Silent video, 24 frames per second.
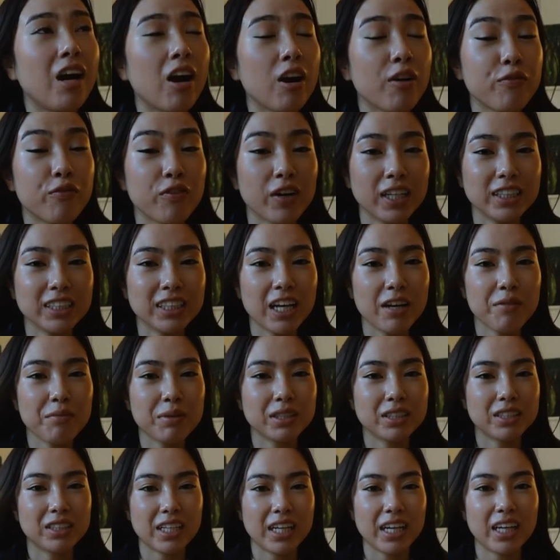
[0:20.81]
Our friends have
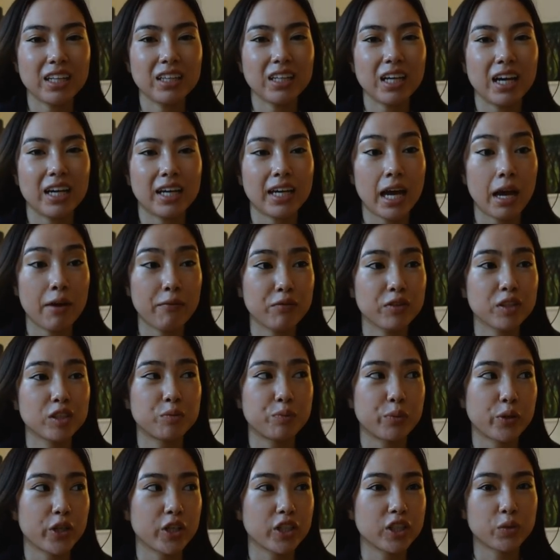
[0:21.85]
been saying that Camphor's
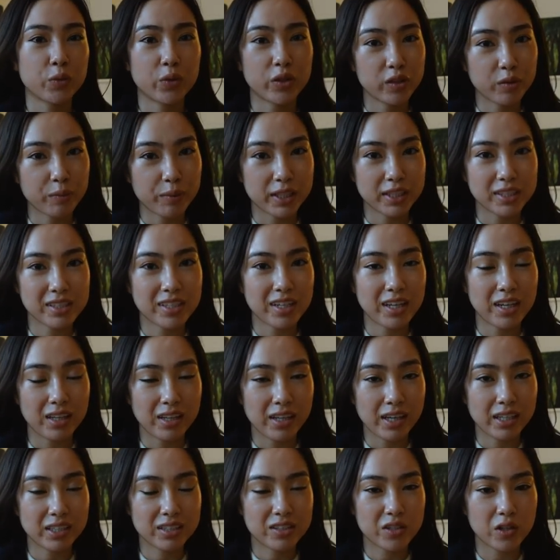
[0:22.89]
burger is one of the best in
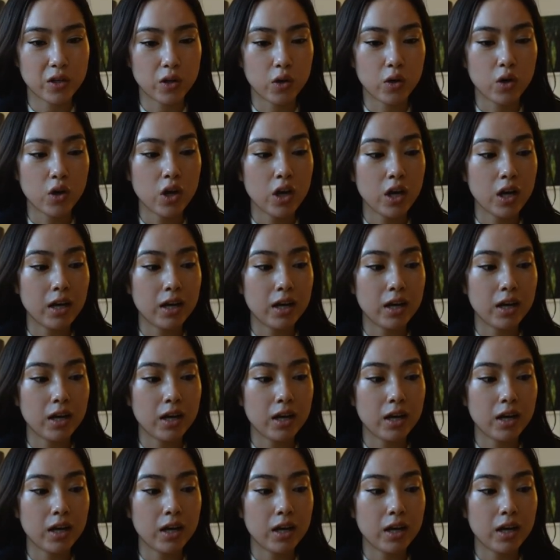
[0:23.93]
LA, so